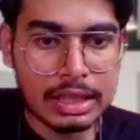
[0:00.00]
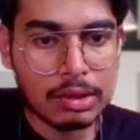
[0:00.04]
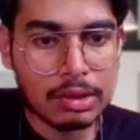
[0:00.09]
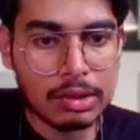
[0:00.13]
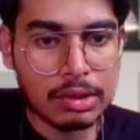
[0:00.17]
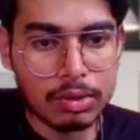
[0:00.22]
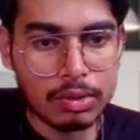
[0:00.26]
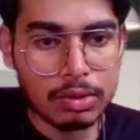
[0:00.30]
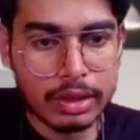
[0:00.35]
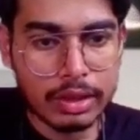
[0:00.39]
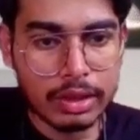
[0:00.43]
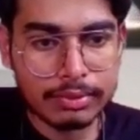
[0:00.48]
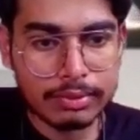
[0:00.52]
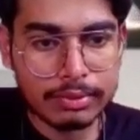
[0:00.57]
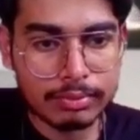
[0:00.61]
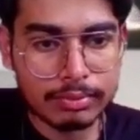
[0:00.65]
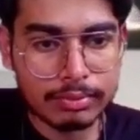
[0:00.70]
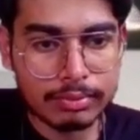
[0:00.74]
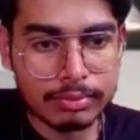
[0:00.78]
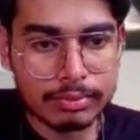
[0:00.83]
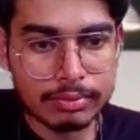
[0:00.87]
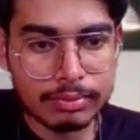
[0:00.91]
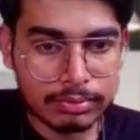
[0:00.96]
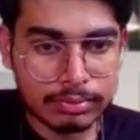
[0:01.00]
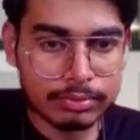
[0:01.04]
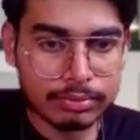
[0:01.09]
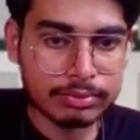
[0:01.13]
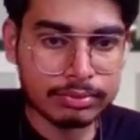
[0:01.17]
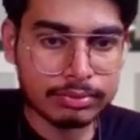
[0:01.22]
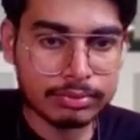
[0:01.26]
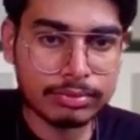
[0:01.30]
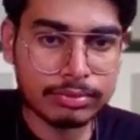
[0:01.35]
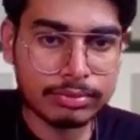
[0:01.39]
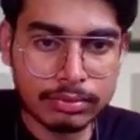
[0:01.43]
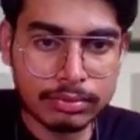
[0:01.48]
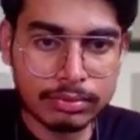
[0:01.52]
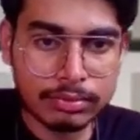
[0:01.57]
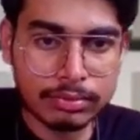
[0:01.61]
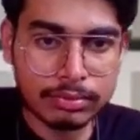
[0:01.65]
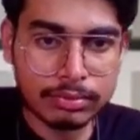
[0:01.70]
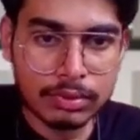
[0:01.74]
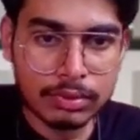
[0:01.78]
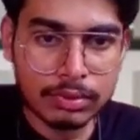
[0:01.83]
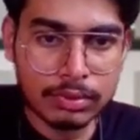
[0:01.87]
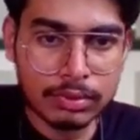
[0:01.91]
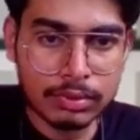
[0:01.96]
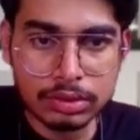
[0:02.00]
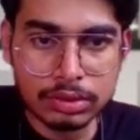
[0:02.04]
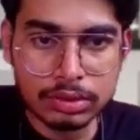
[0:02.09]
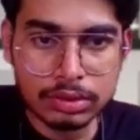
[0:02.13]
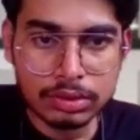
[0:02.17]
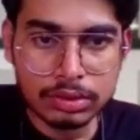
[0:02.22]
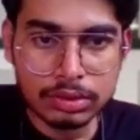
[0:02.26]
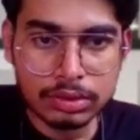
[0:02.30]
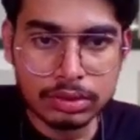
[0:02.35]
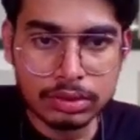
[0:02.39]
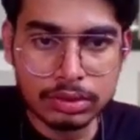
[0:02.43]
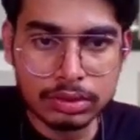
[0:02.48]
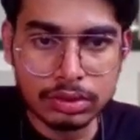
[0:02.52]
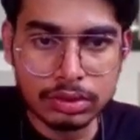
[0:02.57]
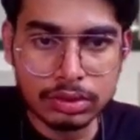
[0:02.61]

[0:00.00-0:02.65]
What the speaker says: time and space complexity. Okay.